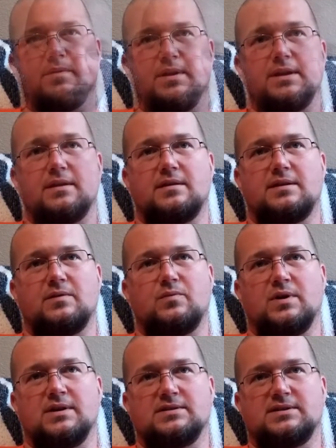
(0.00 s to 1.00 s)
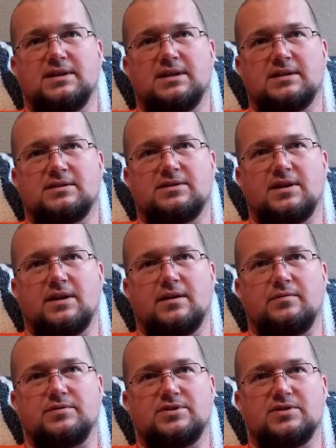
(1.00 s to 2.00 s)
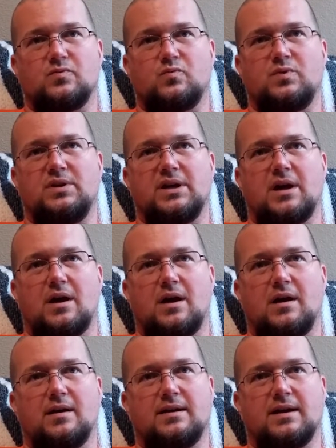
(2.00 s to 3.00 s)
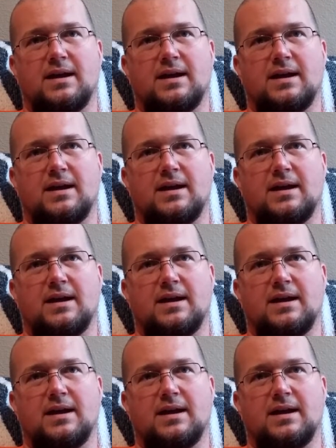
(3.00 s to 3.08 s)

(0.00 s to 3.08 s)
Another thing was that yesterday I was just really hot.